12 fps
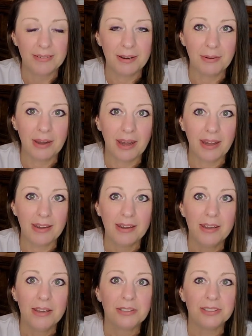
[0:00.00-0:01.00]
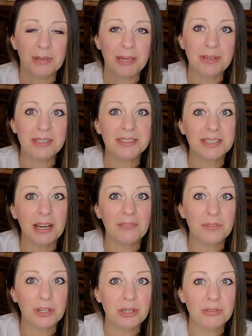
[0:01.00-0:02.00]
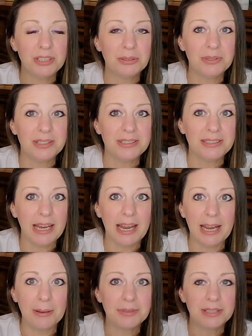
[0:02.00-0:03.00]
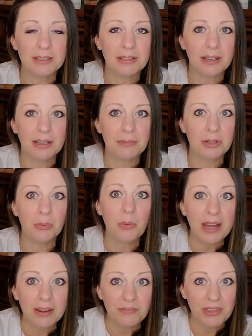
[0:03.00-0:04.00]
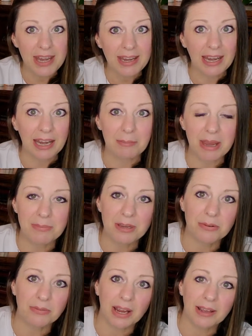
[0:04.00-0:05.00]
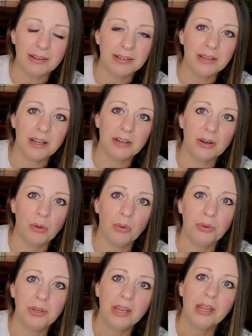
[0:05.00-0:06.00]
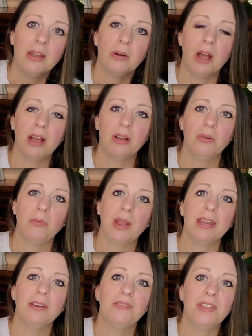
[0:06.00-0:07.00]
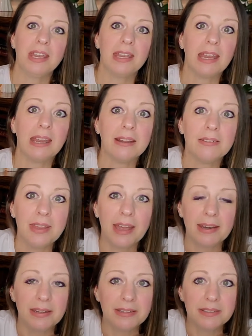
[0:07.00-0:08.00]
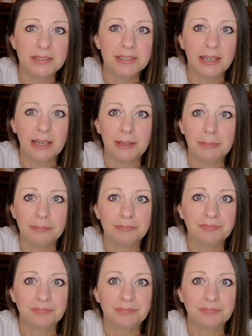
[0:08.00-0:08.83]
Okay, so maybe it's time for you to adapt um, your way of thinking. Maybe you got an, an old uh, way of thinking that is um,